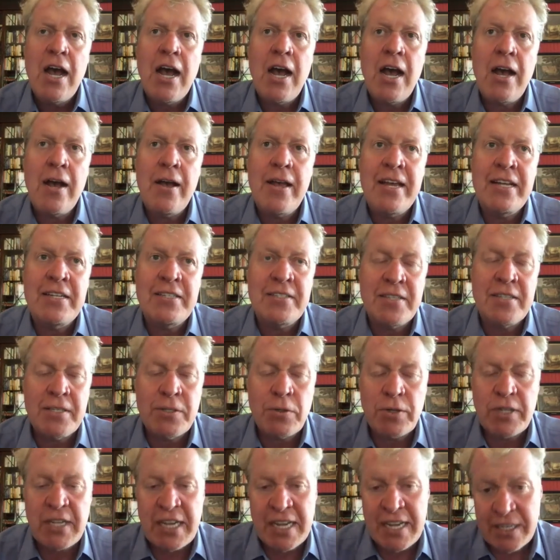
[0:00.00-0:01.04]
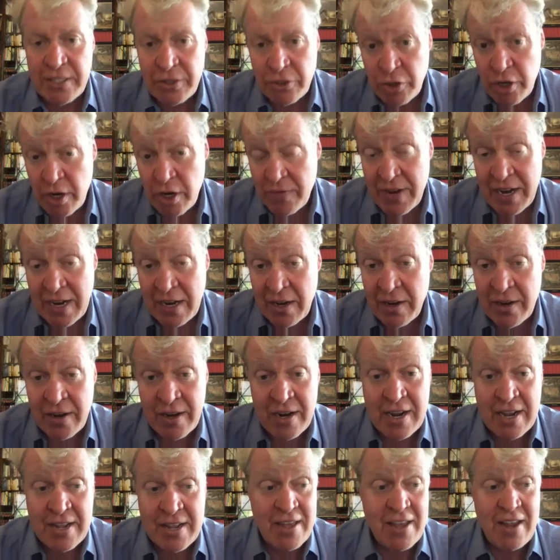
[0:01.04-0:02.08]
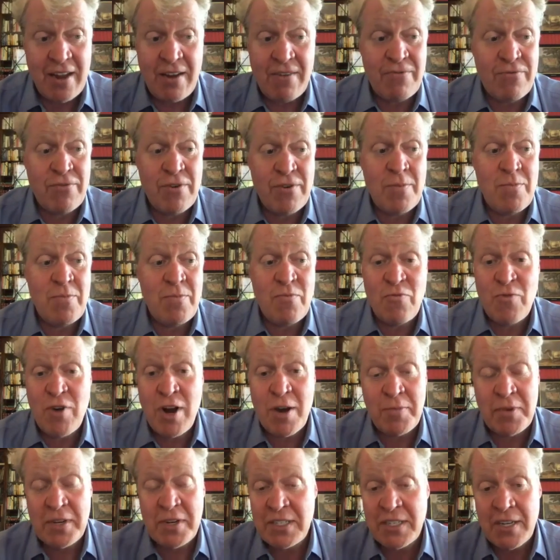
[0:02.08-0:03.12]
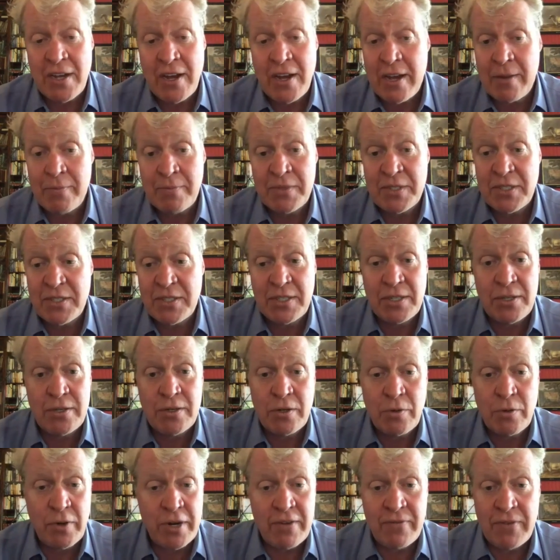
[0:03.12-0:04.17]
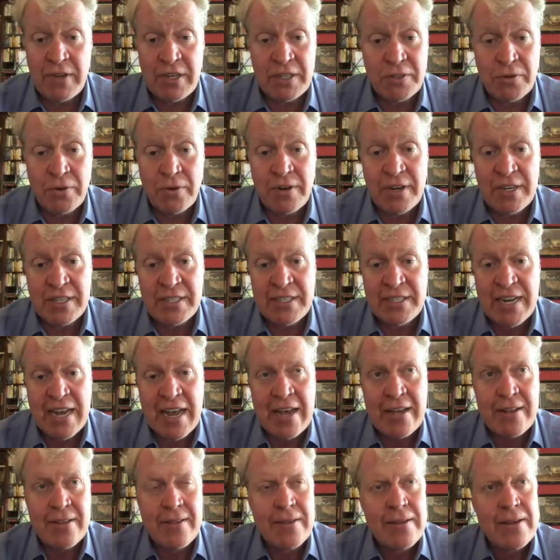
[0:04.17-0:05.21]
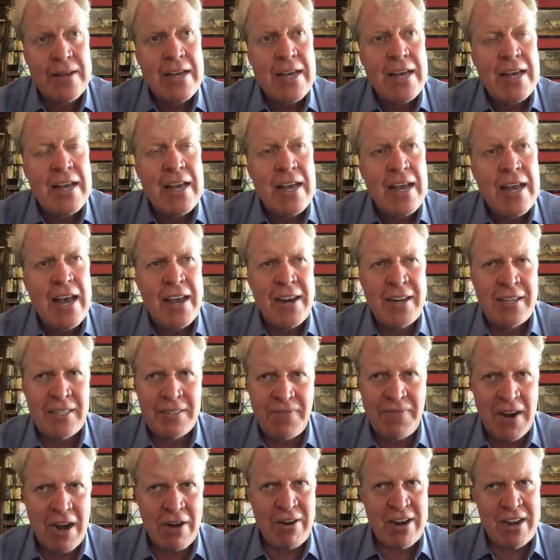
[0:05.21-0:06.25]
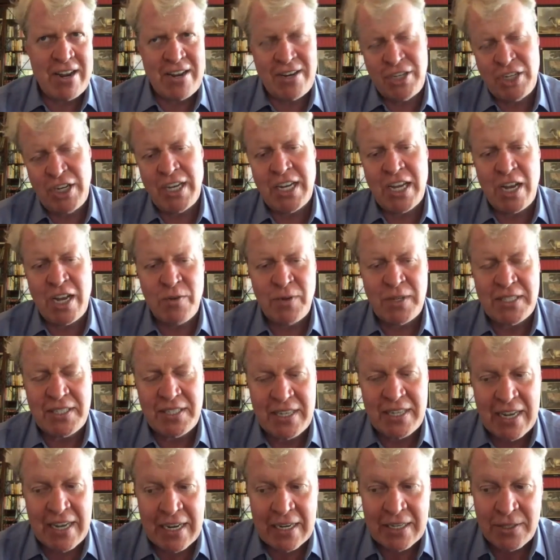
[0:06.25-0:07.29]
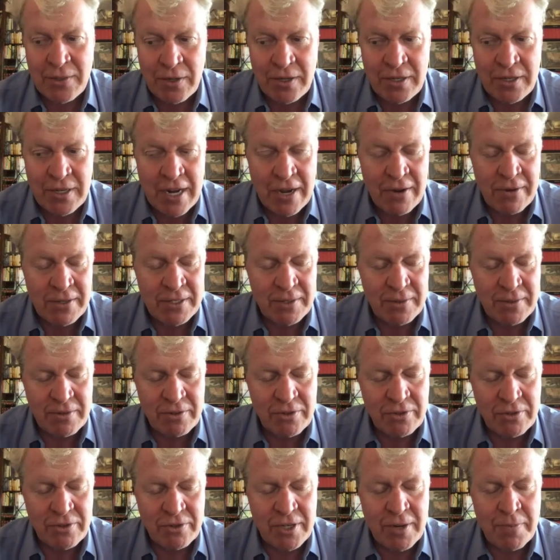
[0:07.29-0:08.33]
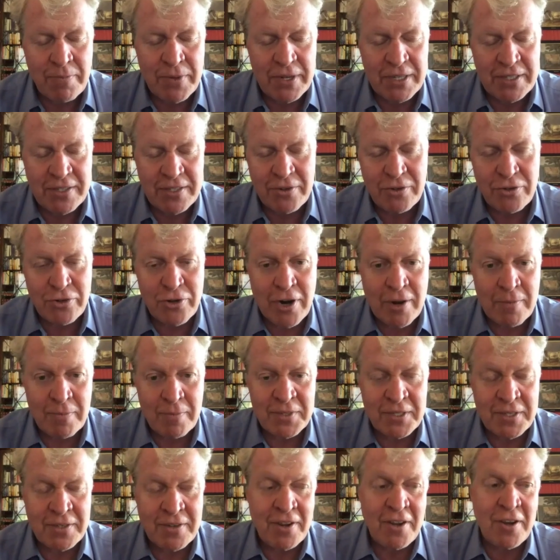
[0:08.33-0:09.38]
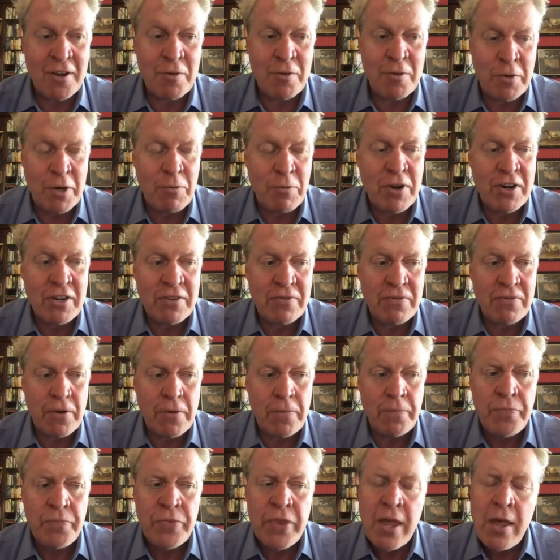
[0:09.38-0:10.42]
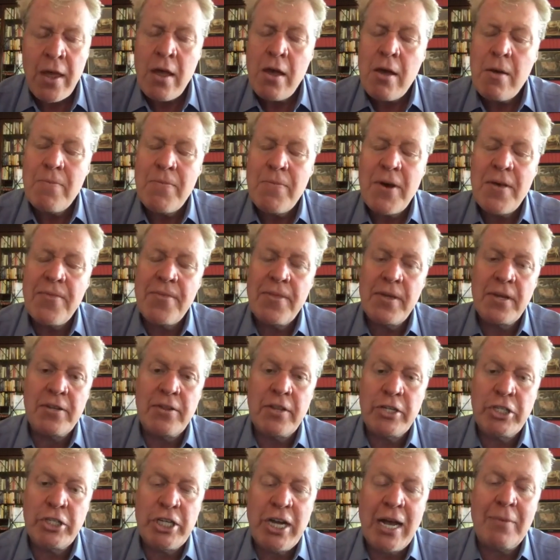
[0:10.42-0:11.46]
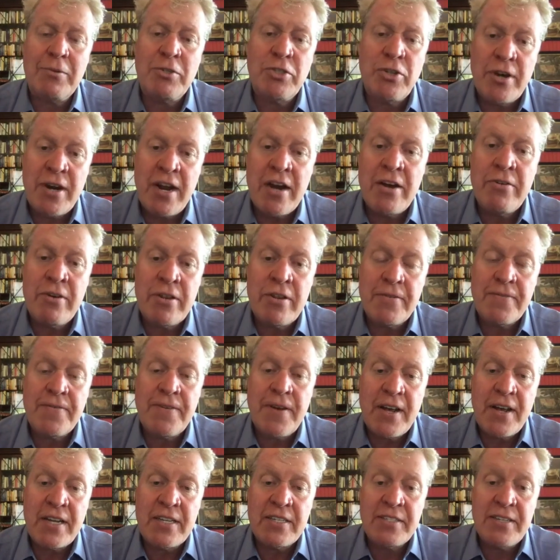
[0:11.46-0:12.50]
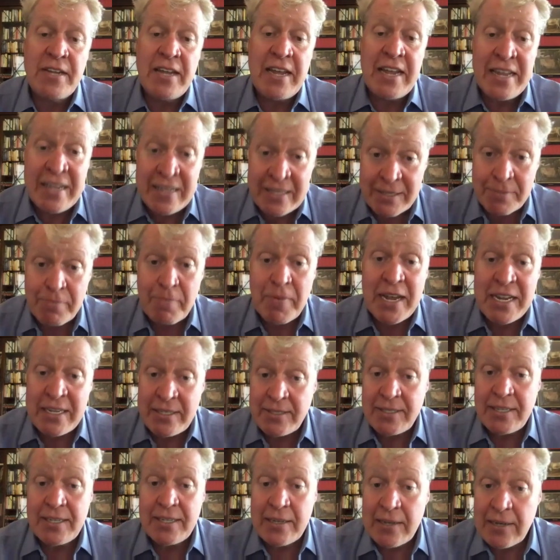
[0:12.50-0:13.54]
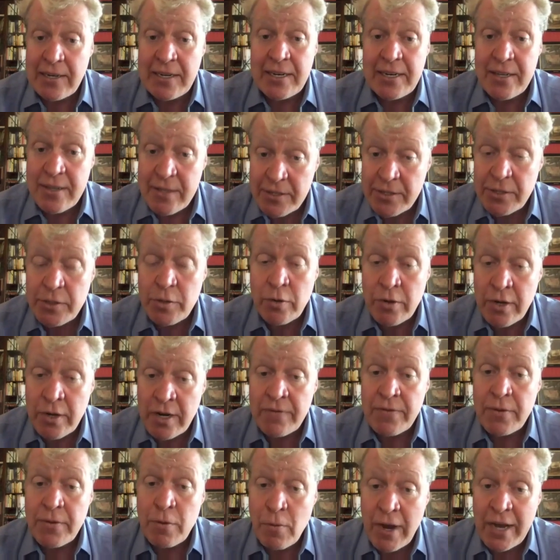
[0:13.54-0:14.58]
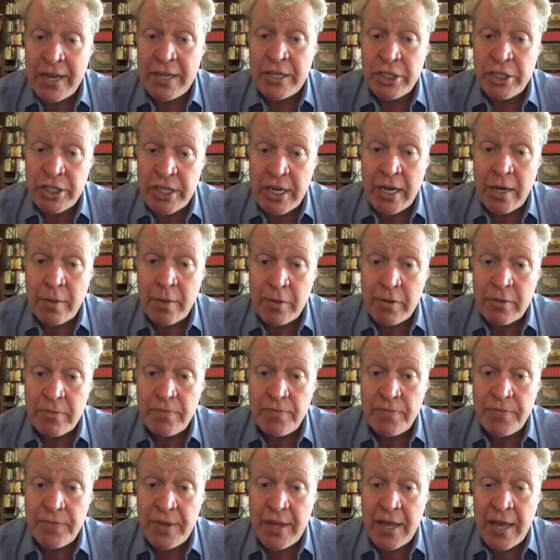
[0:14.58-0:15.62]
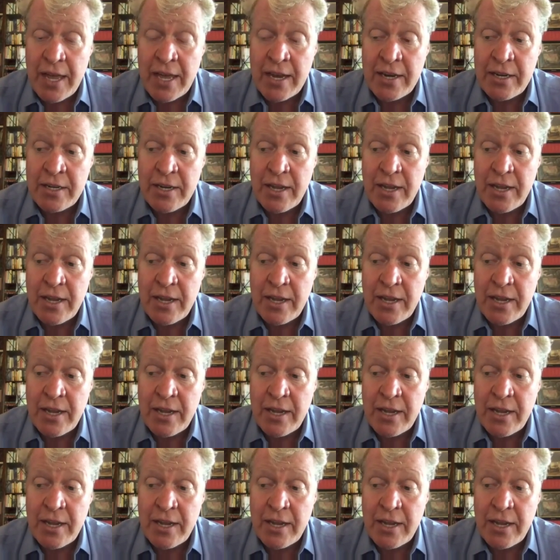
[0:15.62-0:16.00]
it's the sort of history of England, I think, from Roman times to Queen Victoria's death. And it's very jingoistic, sort of, you know, it's trumpets and drums and aren't we wonderful? But the chapter on Henry I is basically the story of the White Ship. And